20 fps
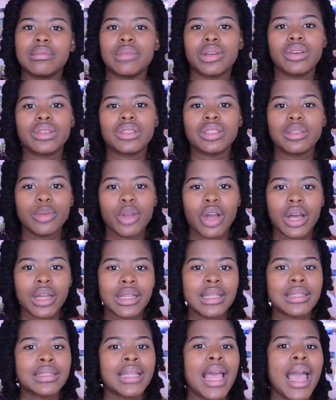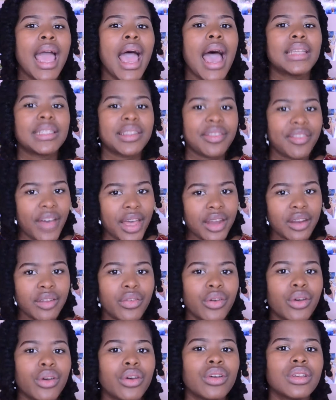because to be honest, as a fan of
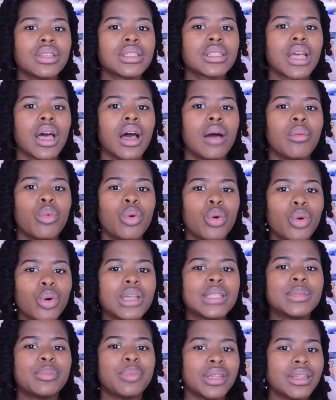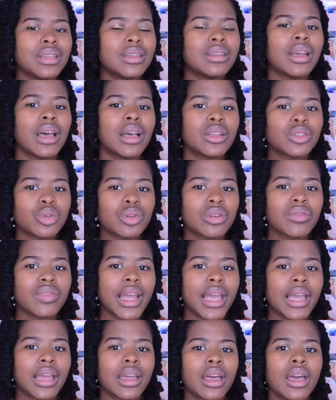hers, who has been sort of
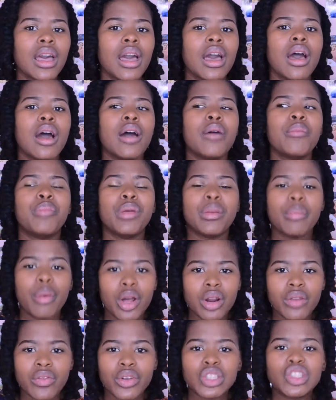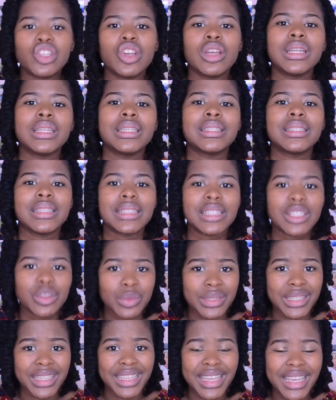like been part of her journey since she
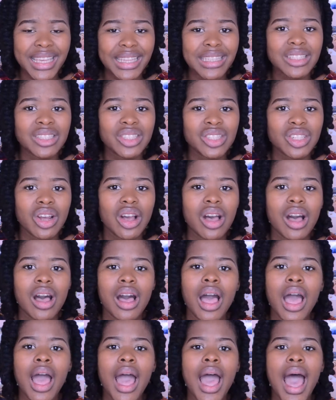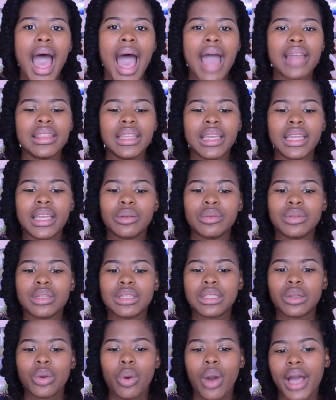was a kid star, I think it
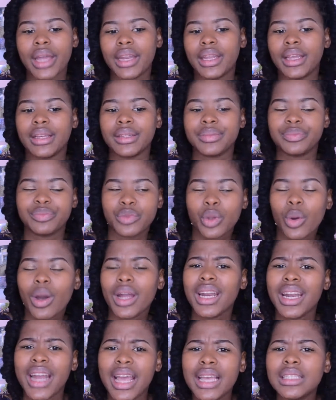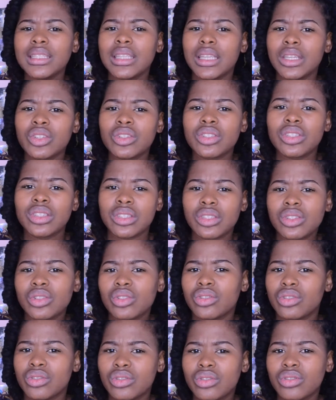was quite a nice thing
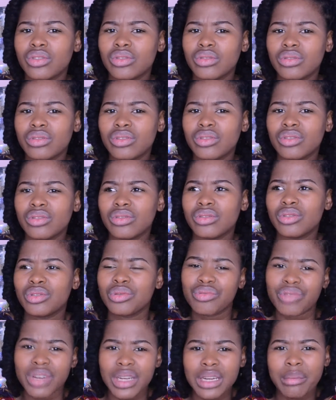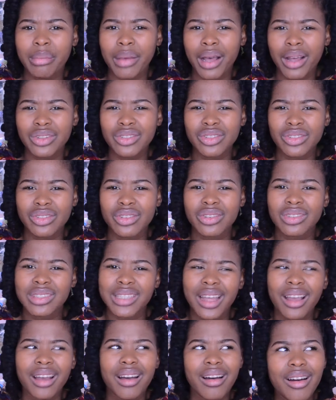to read about. You know, it's
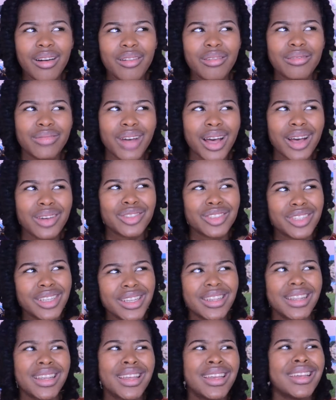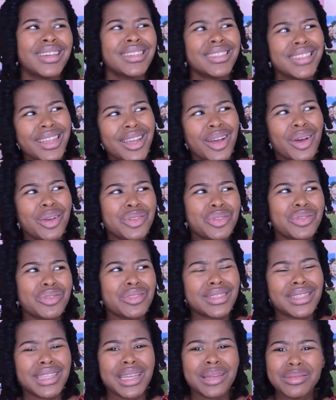like, oh wow, shit, she goes through
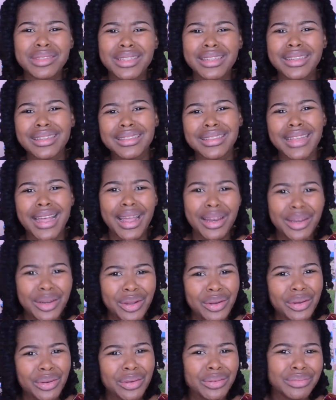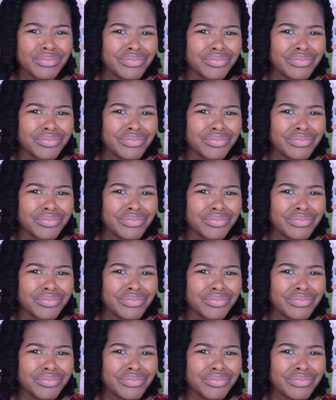the same shit as I do.